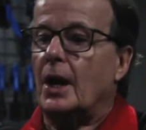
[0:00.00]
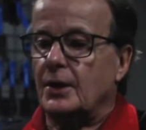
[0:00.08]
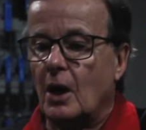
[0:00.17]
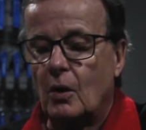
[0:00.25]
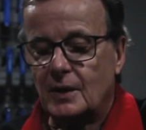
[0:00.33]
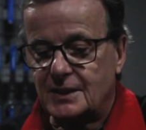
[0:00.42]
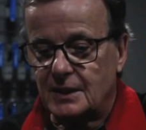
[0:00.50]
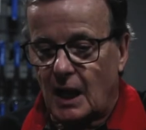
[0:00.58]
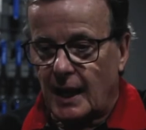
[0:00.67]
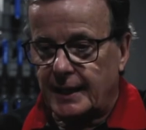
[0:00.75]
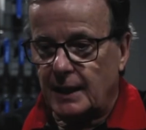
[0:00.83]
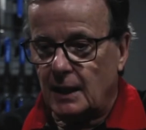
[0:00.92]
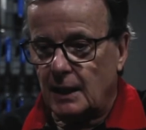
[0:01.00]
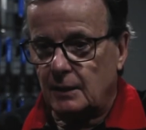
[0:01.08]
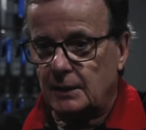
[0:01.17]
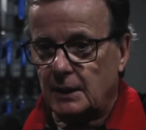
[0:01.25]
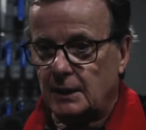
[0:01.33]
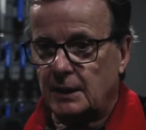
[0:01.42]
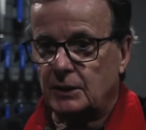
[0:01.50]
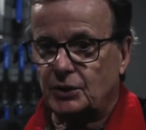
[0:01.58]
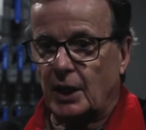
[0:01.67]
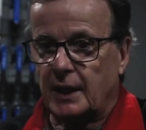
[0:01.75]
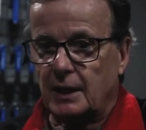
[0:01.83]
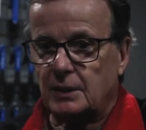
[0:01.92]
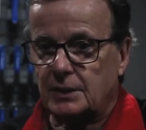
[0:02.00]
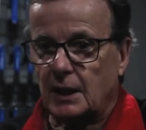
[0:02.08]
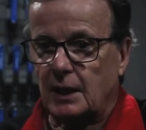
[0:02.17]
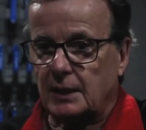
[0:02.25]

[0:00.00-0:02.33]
No, it's not. Giant